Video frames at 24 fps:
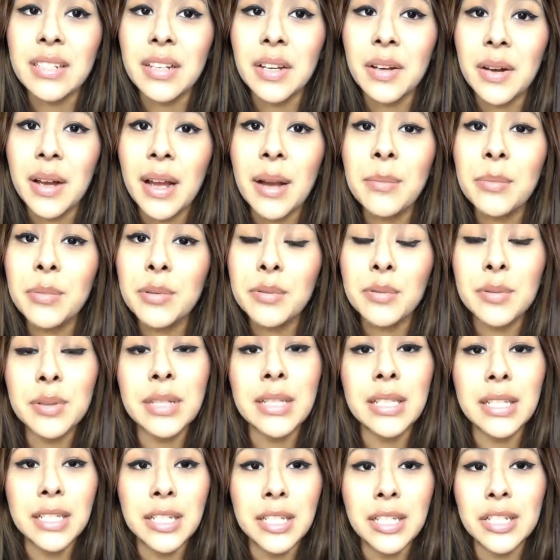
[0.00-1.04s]
So I'm a
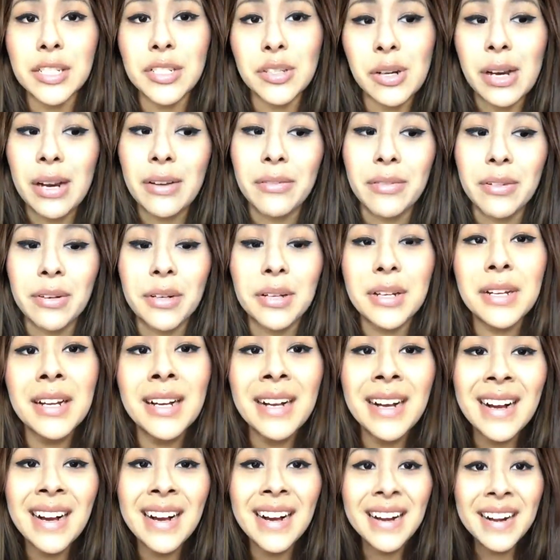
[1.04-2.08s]
really good driver.
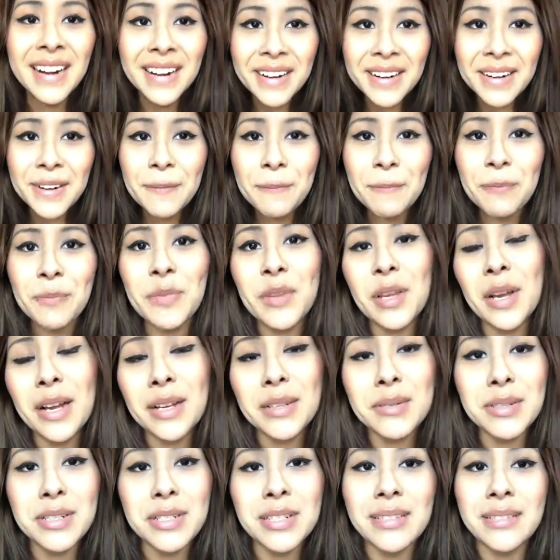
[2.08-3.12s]
no,
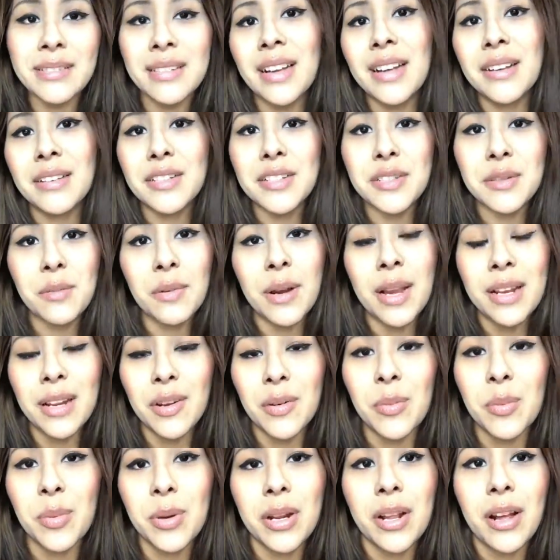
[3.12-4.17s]
I just I just ran
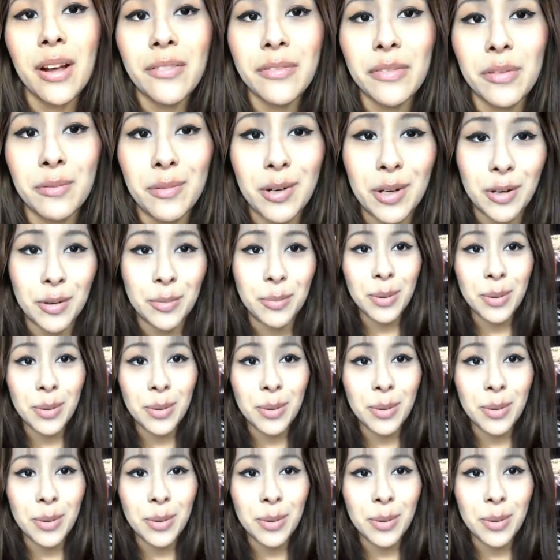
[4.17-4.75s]
everybody off the road.